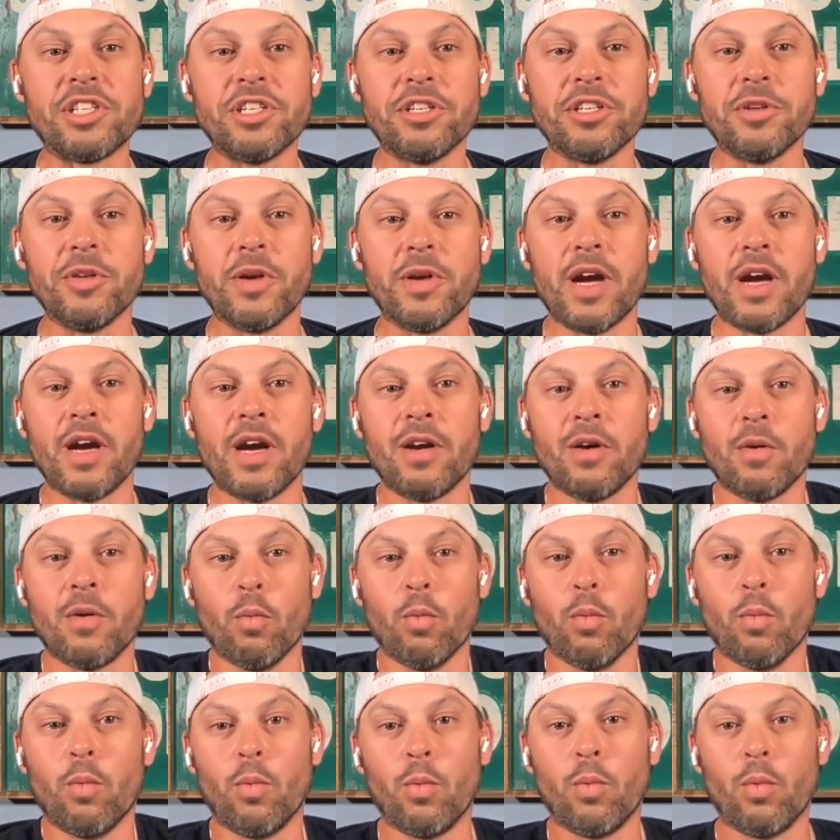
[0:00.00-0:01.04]
your uh,
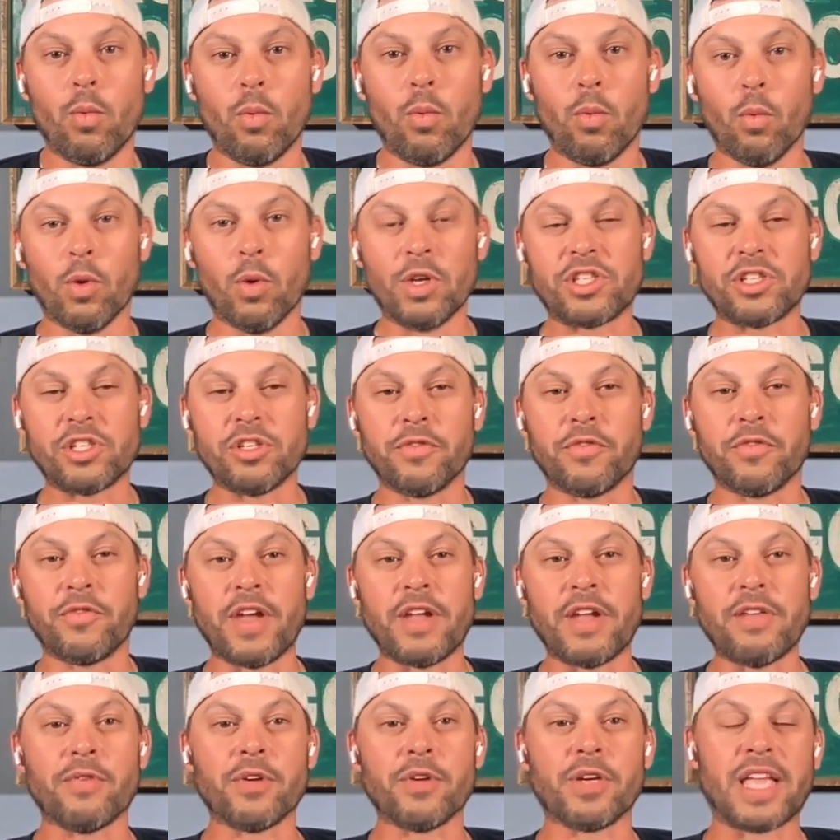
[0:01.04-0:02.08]
What's your
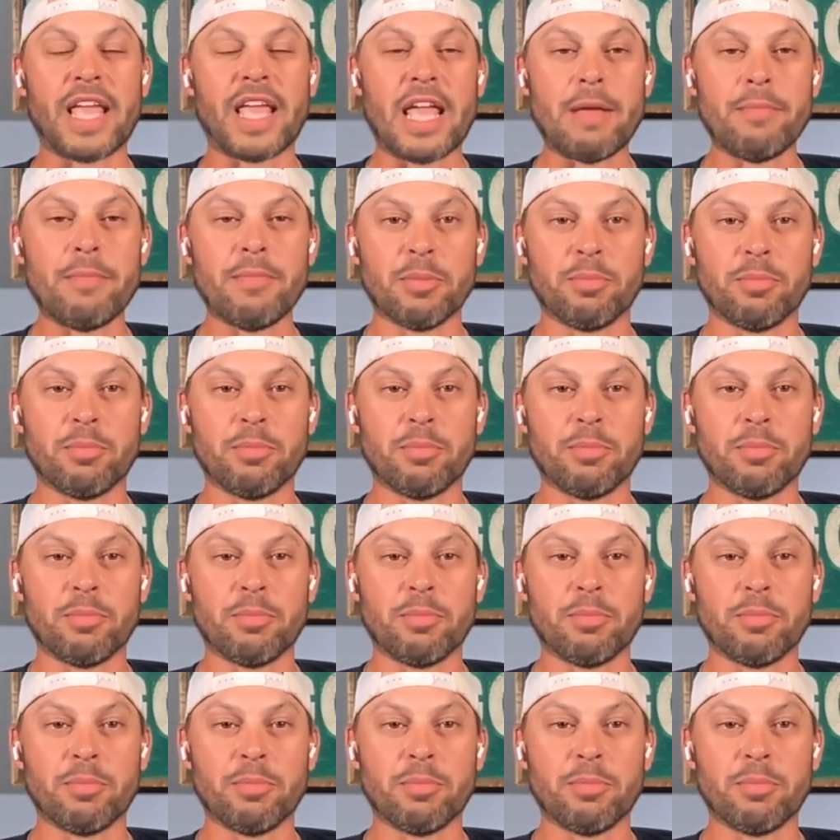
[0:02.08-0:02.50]
favorite game to